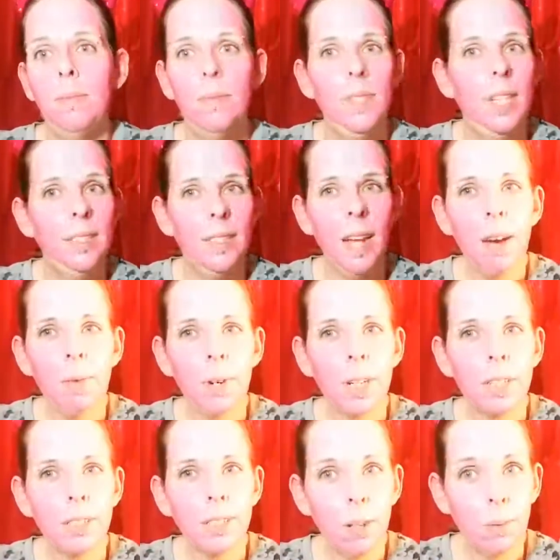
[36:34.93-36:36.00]
It's not
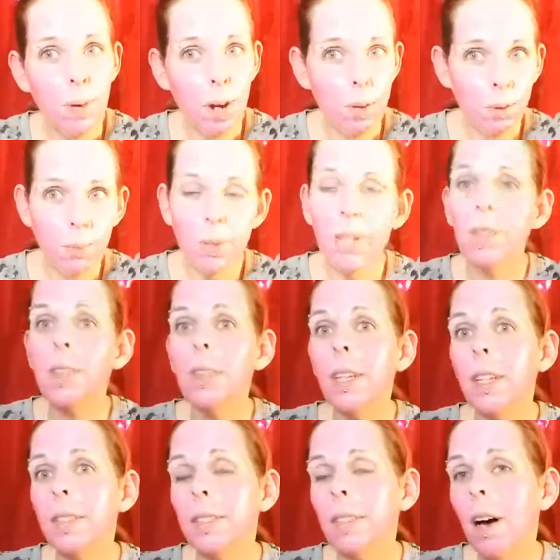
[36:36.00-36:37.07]
working so well with
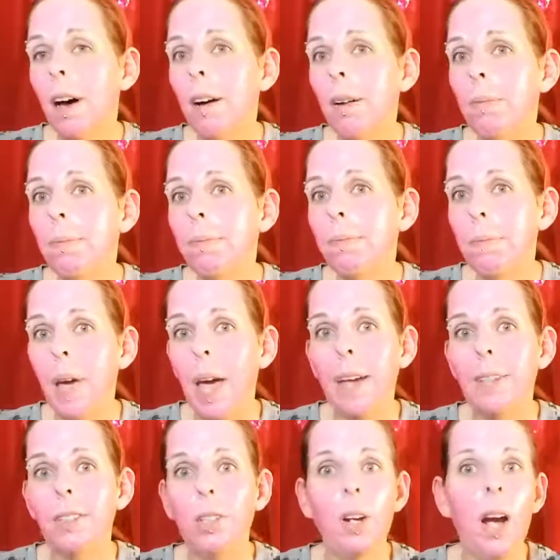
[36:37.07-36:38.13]
this
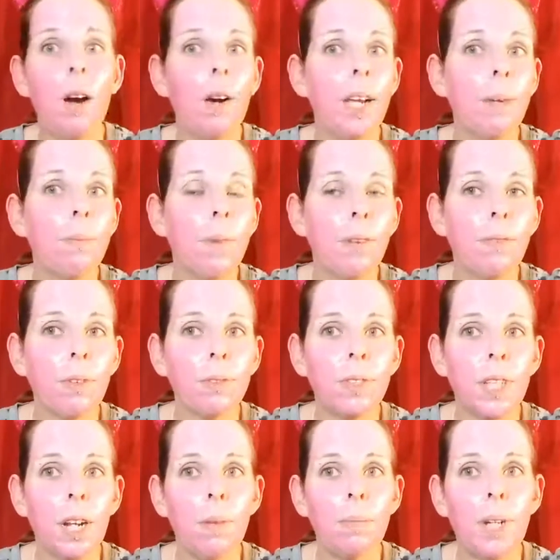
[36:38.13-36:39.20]
mask or how I have my phone
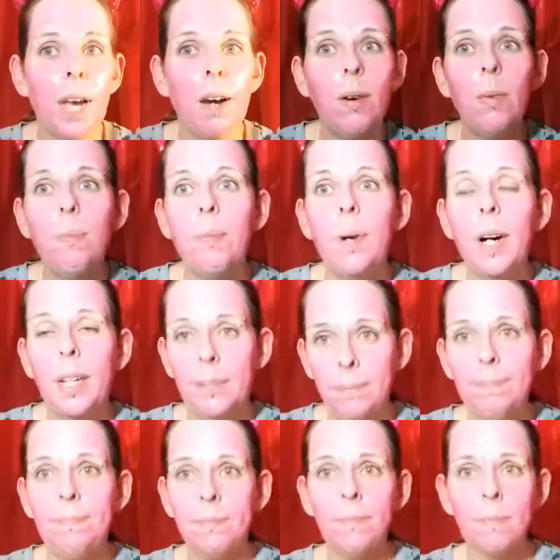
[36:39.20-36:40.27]
set up now, but...
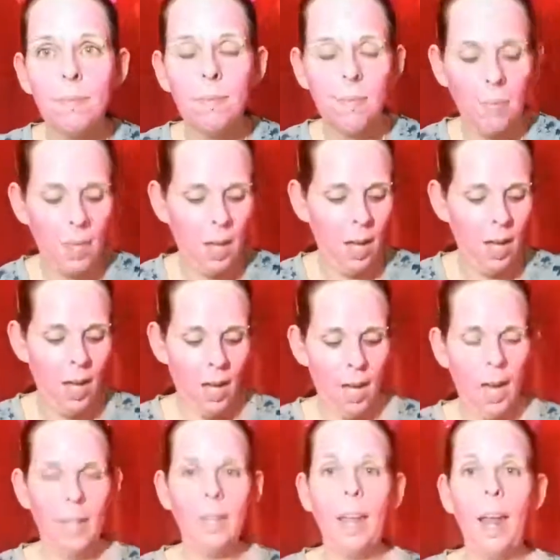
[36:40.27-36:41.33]

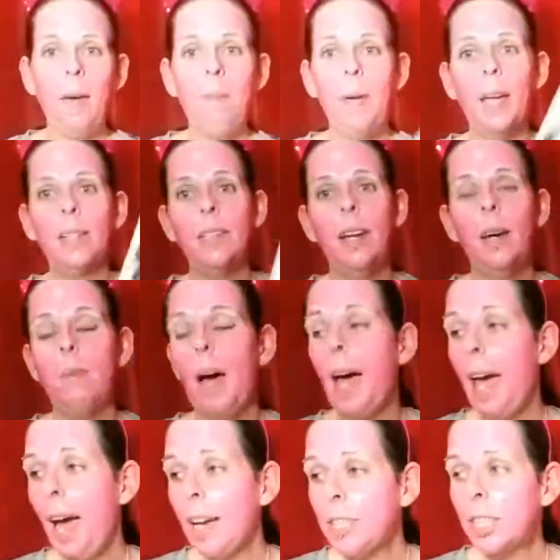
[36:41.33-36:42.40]
And then I picked up... I
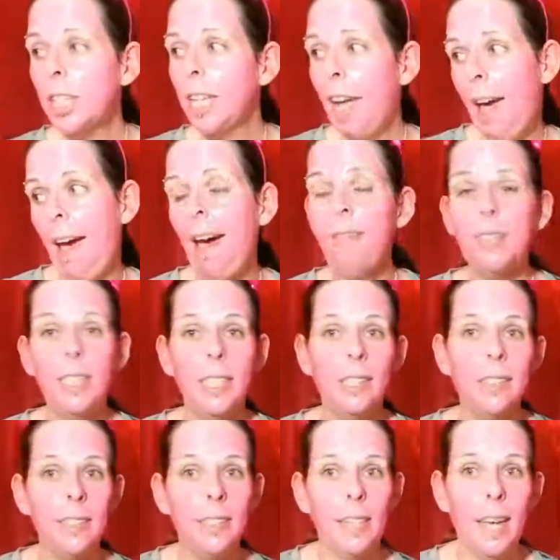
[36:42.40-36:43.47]
actually have a
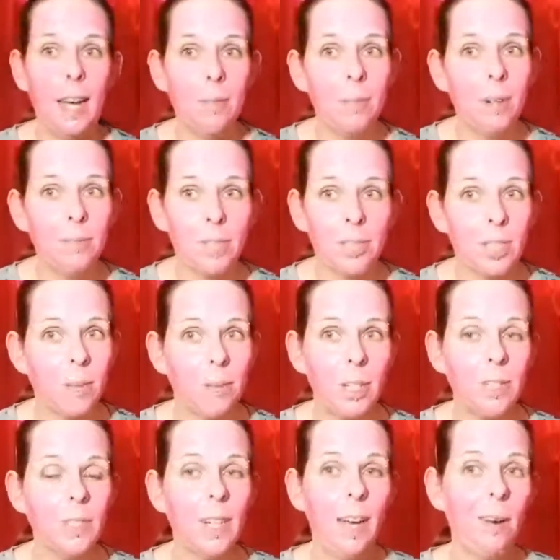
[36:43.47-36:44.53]
decent camera. For some
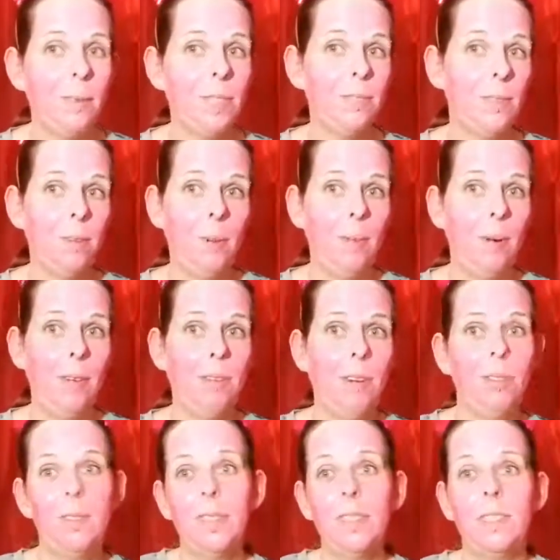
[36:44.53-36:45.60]
reason, I always film on my
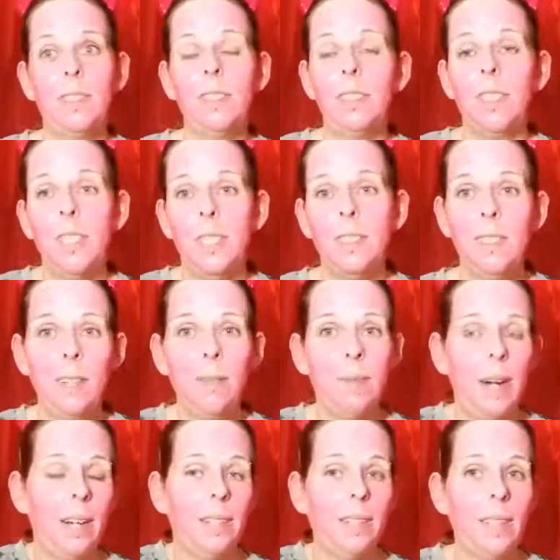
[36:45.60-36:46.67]
phone because it's just easy. And when
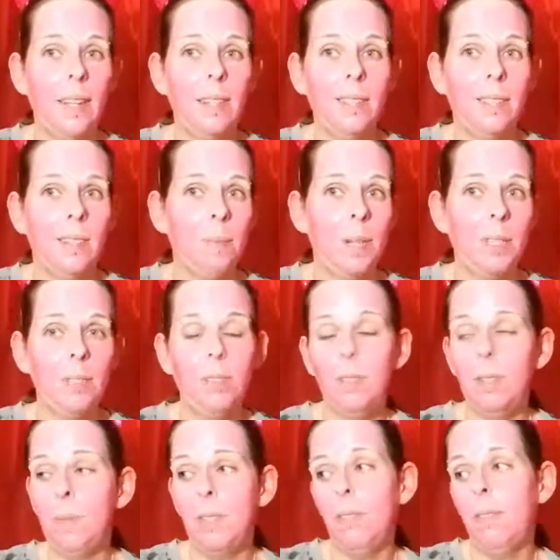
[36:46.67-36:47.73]
I decide to jump on
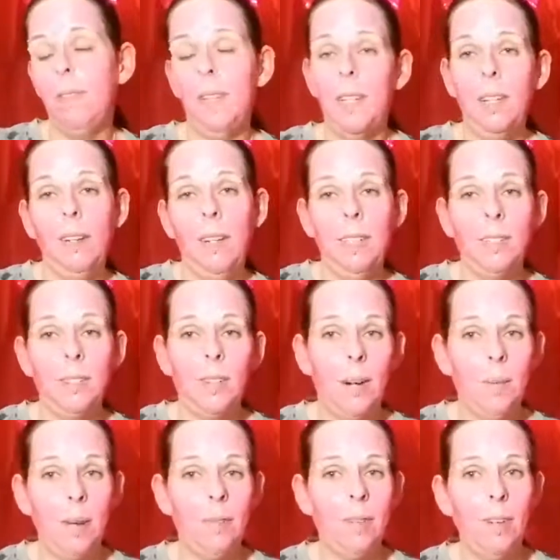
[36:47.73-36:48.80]
YouTube and do a video, I just grab
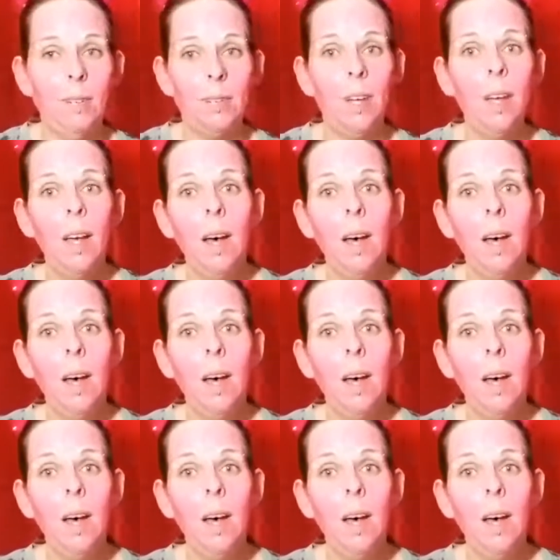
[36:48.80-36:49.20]
my phone.